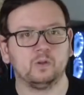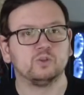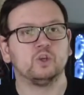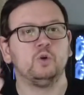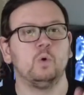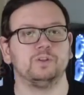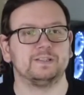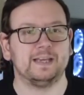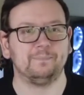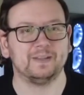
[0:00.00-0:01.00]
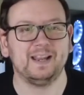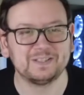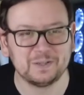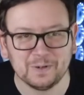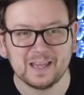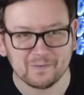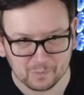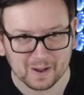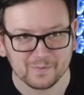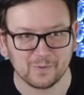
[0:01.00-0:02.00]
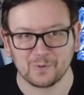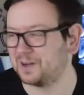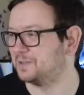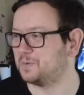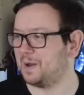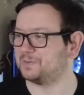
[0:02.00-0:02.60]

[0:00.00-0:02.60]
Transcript: So who wants it? Let's do a giveaway for it as well.